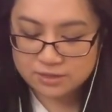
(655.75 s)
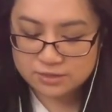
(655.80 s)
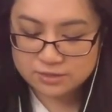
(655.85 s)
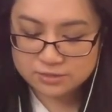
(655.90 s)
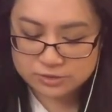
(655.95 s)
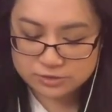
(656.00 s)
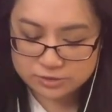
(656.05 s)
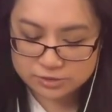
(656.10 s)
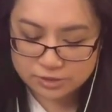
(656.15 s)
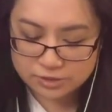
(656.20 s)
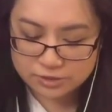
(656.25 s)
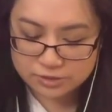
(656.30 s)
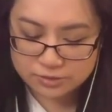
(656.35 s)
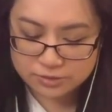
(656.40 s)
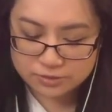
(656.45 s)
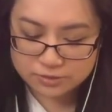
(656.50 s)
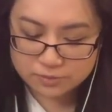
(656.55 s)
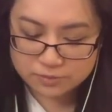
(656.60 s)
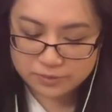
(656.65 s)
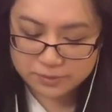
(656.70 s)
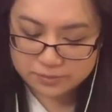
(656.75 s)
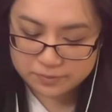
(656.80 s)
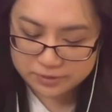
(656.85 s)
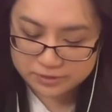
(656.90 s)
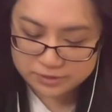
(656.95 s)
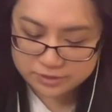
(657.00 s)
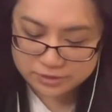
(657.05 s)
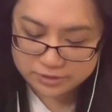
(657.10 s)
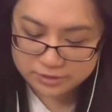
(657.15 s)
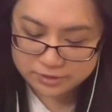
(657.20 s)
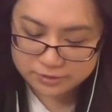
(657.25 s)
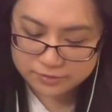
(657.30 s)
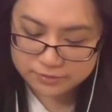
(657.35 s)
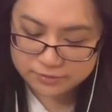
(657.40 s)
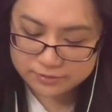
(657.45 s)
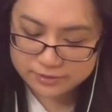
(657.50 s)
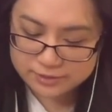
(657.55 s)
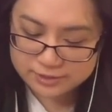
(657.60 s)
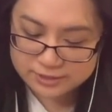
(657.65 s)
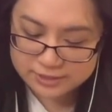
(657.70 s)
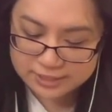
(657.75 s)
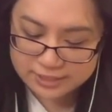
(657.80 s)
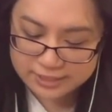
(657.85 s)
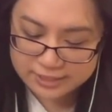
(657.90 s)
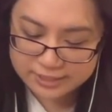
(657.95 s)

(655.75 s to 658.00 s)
So we would do 10